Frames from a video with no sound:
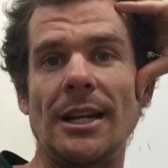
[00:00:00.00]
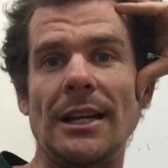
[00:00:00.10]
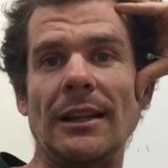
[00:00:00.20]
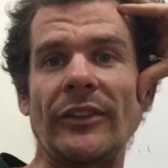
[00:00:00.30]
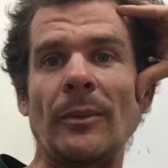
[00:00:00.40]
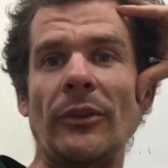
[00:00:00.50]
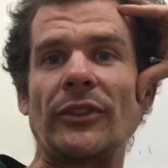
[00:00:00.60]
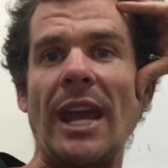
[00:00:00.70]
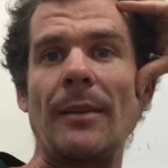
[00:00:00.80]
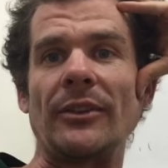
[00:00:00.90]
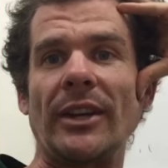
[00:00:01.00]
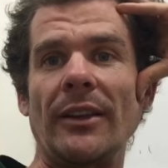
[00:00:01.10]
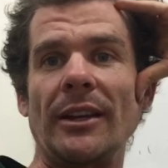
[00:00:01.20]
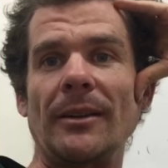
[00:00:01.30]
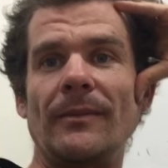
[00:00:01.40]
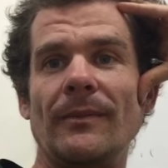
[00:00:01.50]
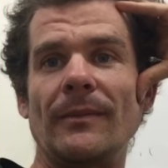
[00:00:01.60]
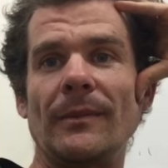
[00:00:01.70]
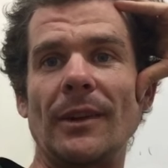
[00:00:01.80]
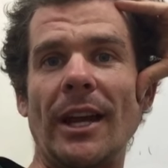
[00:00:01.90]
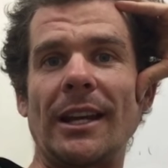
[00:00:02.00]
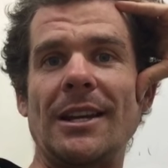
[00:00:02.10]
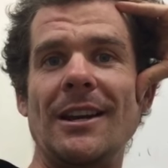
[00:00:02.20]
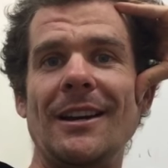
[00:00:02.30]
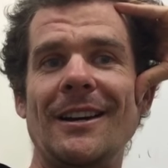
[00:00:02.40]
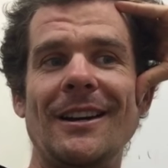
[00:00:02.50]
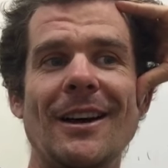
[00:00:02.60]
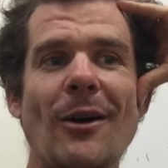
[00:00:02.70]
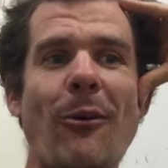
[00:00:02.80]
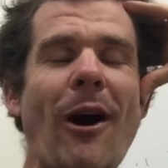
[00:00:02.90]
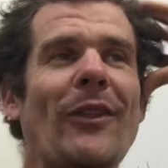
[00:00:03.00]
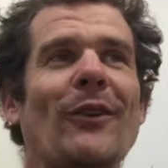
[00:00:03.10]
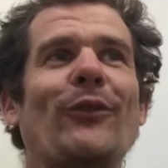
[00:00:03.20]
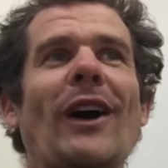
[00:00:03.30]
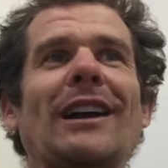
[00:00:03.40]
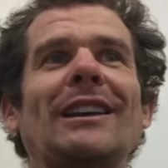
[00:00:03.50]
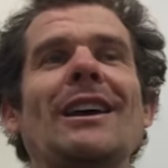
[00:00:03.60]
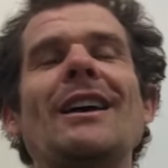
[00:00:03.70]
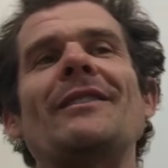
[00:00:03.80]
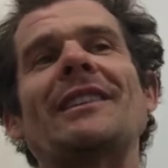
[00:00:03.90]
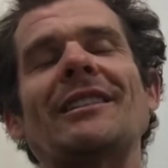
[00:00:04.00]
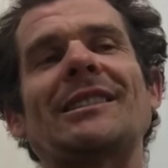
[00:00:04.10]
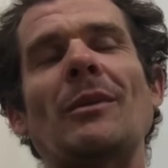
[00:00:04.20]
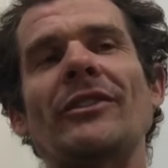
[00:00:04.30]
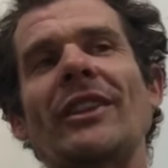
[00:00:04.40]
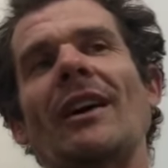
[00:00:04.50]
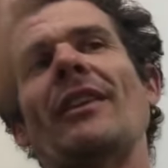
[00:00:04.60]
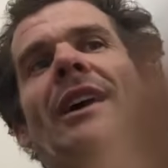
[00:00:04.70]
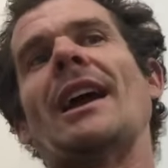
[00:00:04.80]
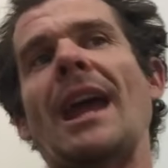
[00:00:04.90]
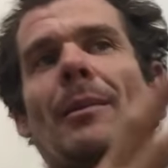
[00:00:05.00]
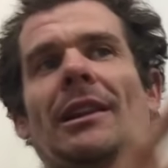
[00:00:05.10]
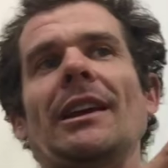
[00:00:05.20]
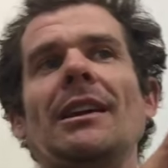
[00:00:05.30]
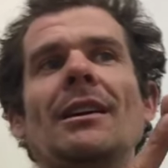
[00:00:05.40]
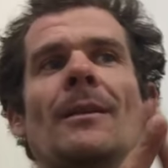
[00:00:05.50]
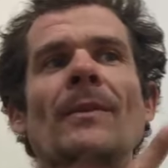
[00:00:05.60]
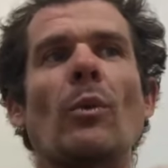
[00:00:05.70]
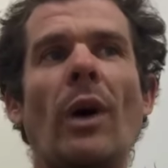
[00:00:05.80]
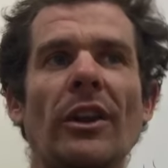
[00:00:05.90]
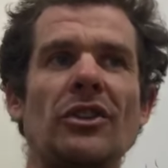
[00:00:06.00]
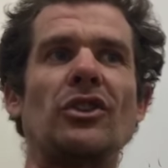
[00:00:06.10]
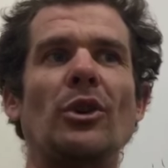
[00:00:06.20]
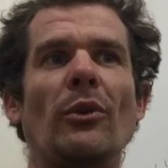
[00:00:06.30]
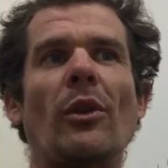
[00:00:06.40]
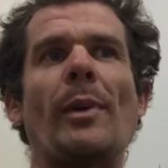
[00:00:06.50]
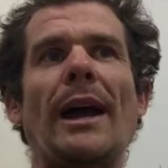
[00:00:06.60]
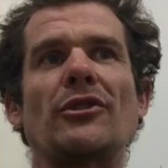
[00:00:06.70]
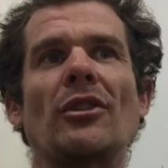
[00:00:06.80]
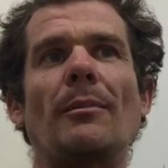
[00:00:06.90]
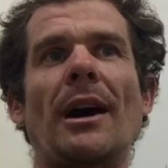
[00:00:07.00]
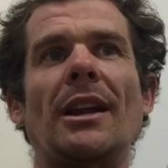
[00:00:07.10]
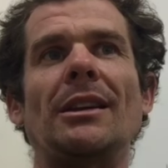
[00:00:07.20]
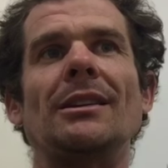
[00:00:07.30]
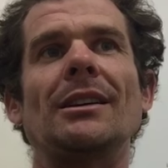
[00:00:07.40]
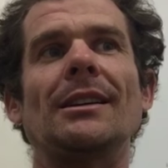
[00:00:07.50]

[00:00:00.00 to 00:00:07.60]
Like some of those scammers out there. Like, what the fuck? So someone said the other day, Emily, what did she do with all the Patreon money?